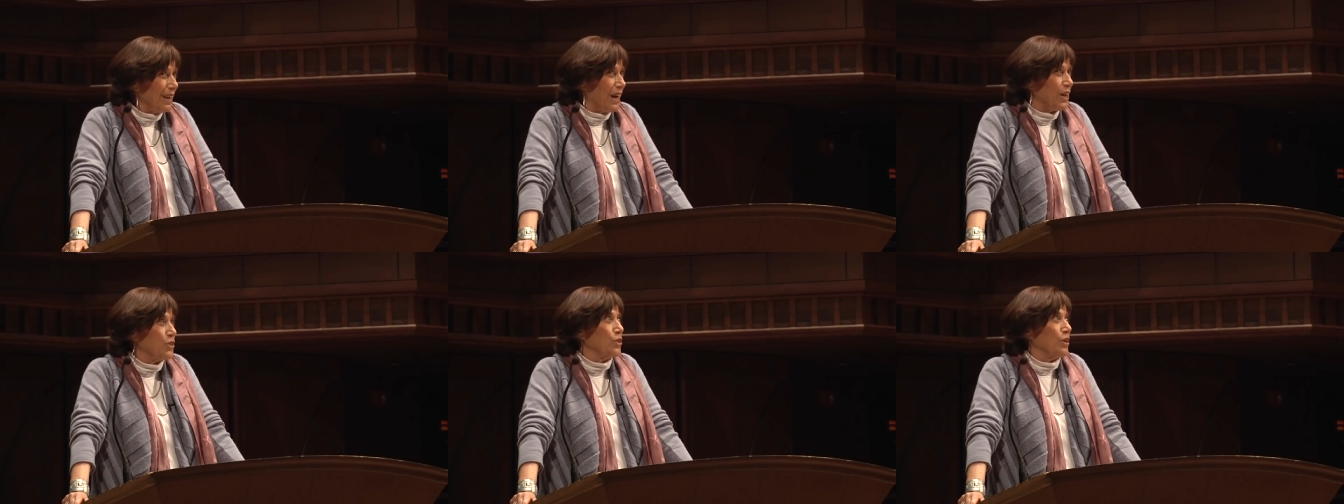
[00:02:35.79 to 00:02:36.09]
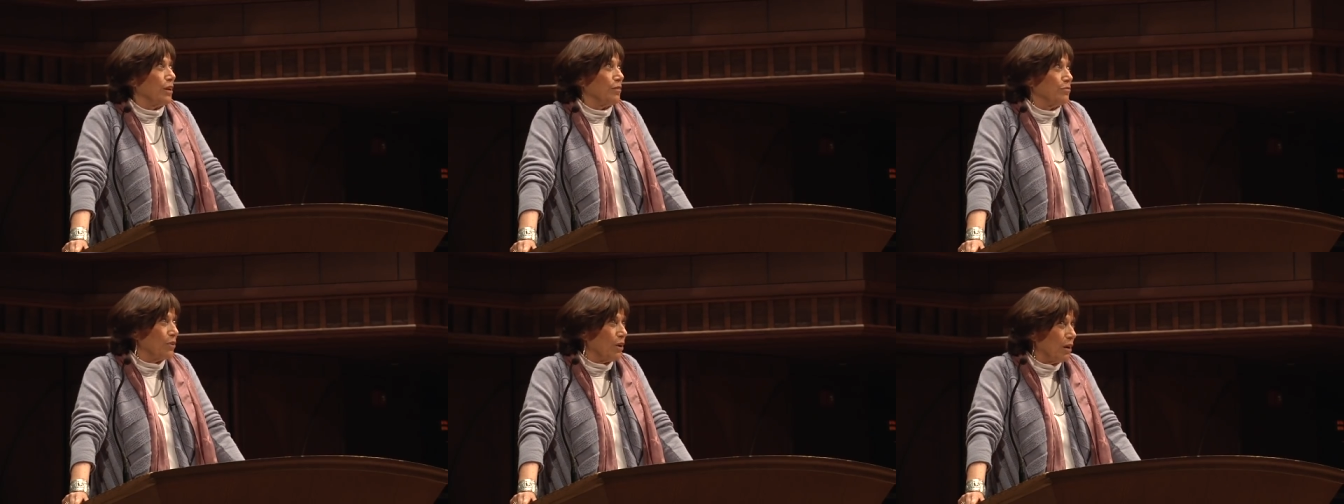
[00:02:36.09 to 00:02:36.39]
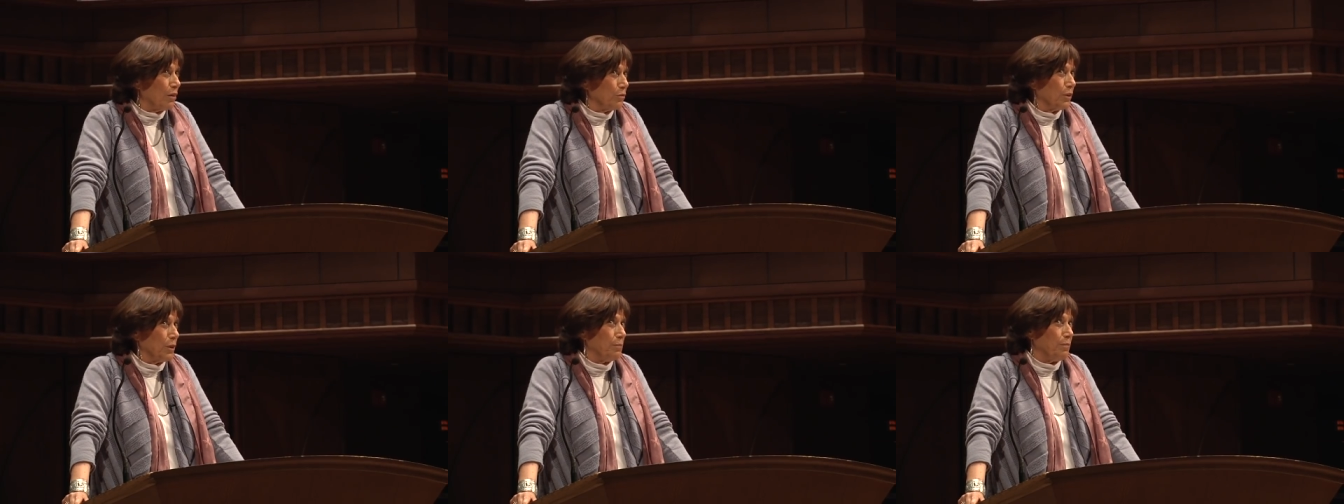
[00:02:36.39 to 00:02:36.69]
I should have
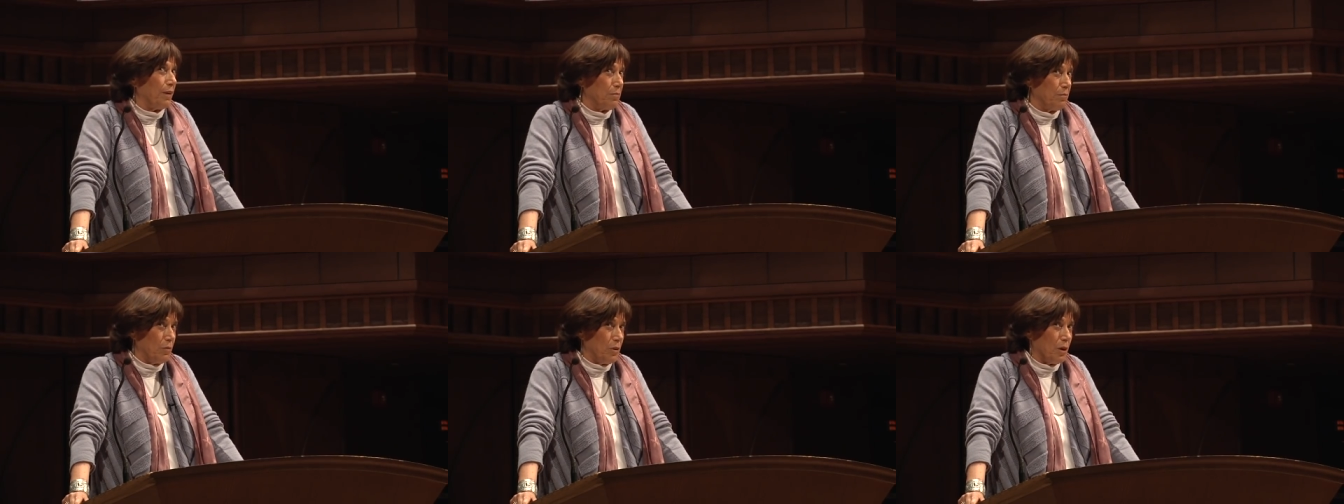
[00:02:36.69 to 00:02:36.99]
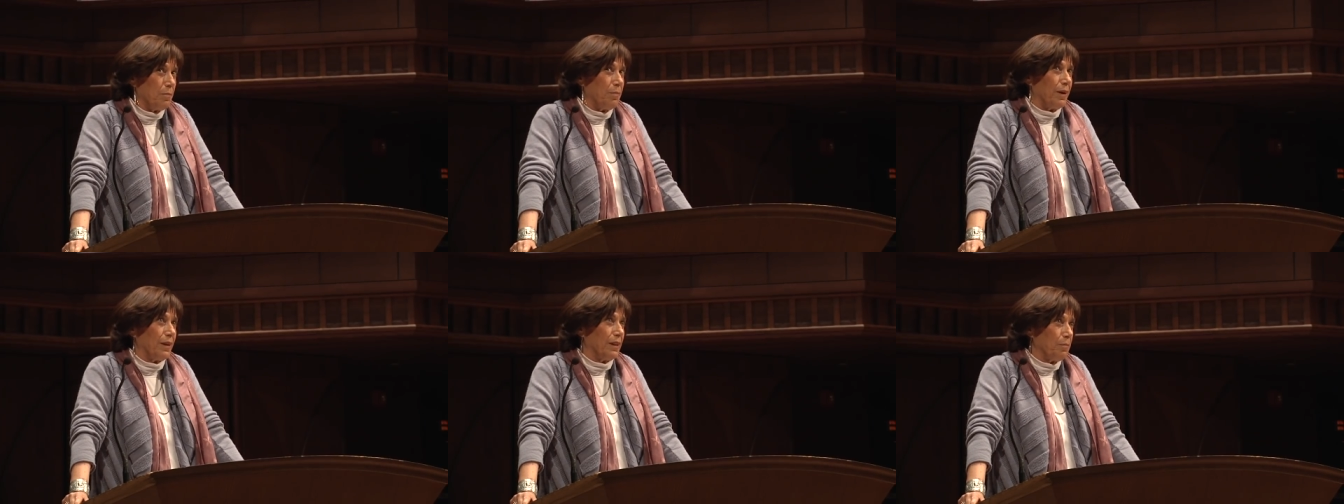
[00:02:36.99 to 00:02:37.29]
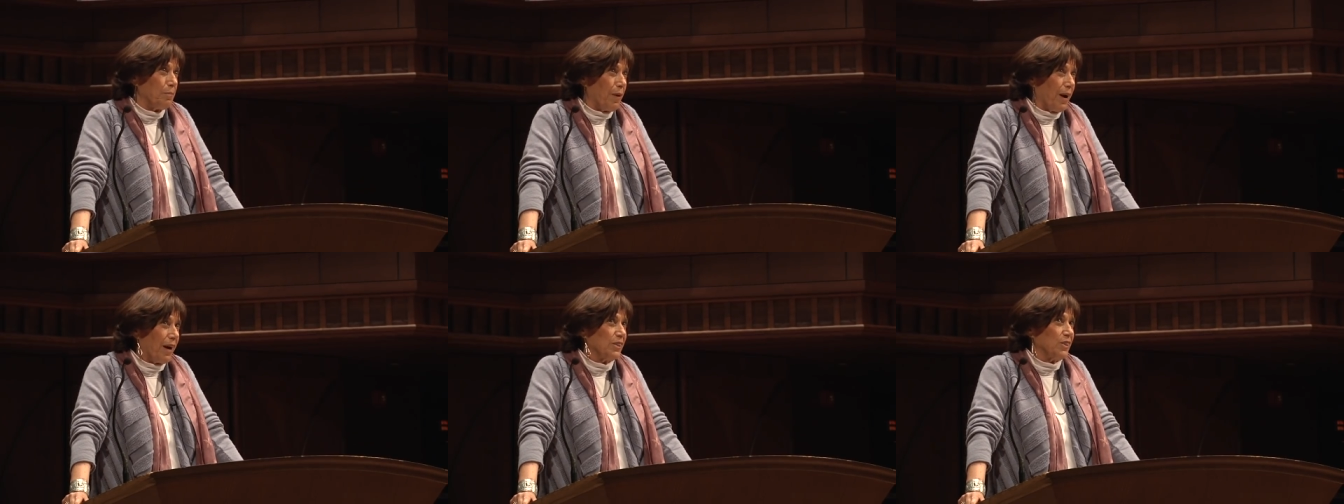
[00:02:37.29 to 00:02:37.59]
talked about more about the
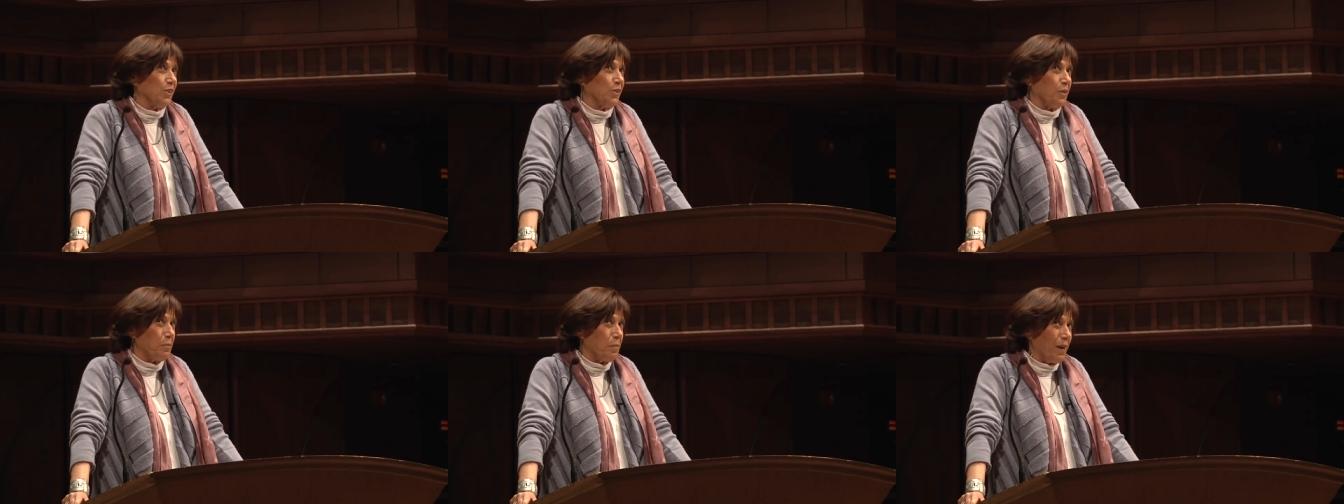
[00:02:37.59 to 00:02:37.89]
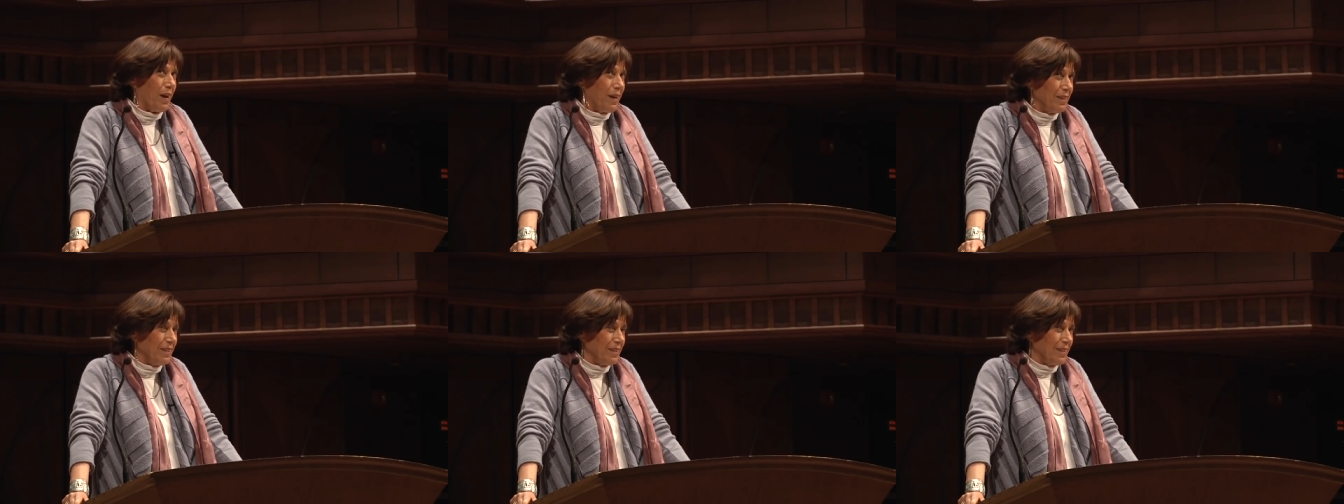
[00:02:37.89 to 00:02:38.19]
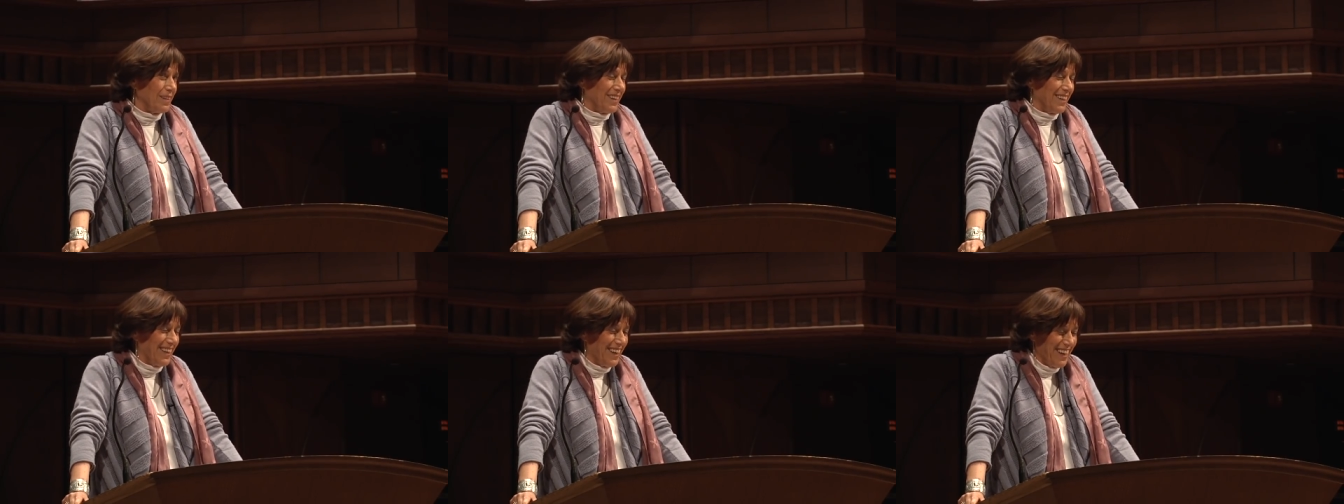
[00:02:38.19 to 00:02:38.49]
Boxer
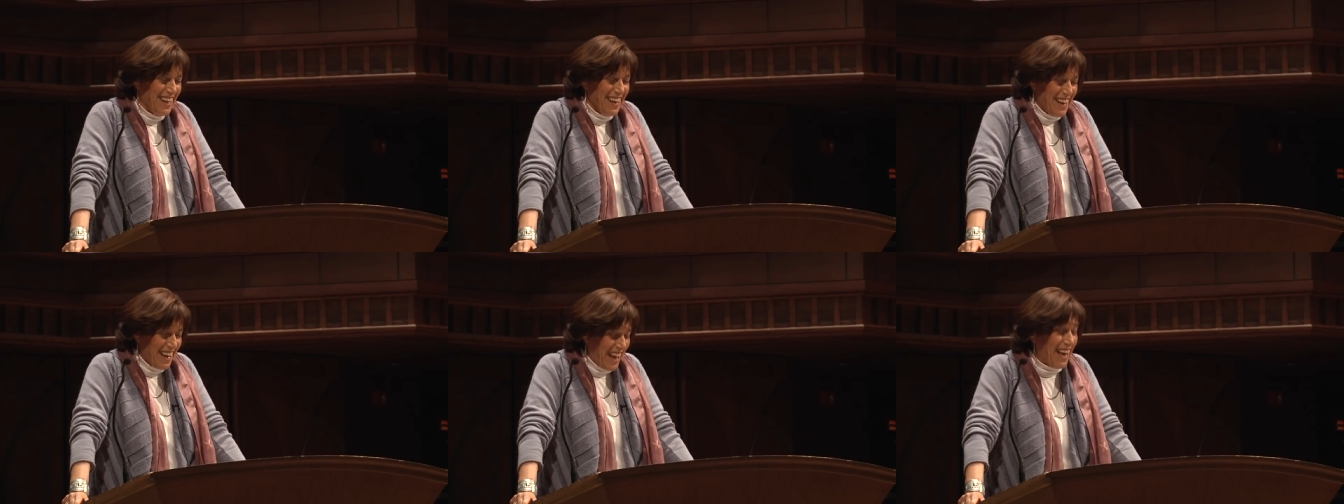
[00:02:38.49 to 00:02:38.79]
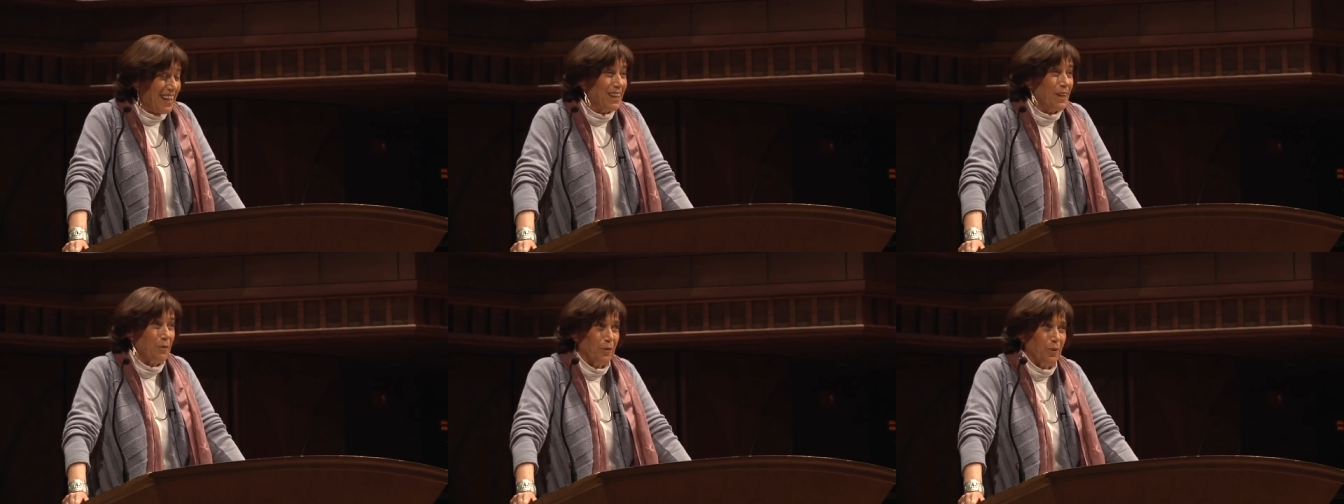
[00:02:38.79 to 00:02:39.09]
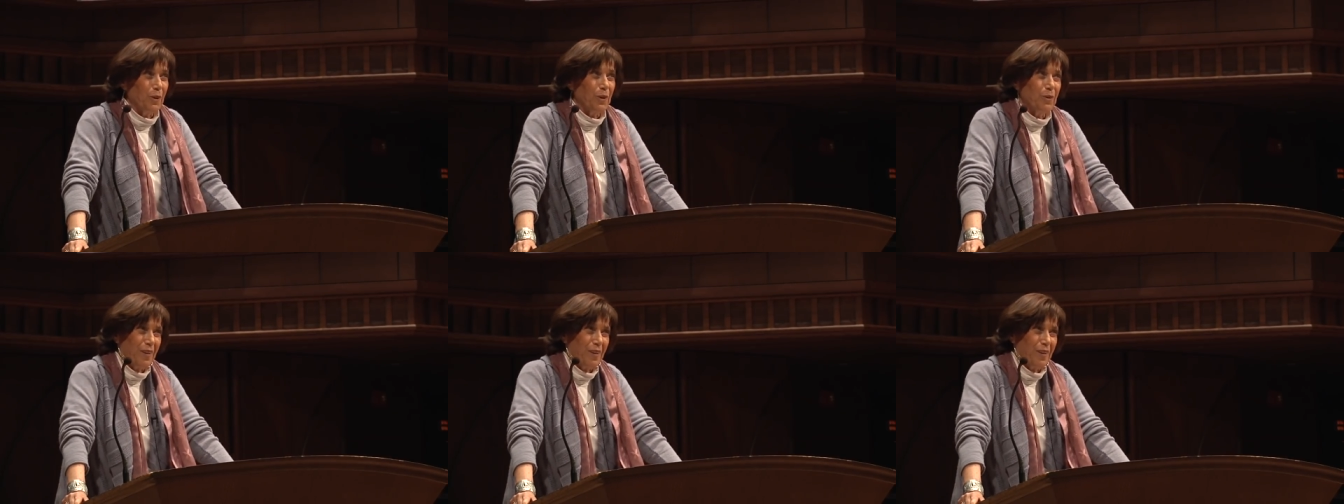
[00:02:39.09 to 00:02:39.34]
Rebellion and the role of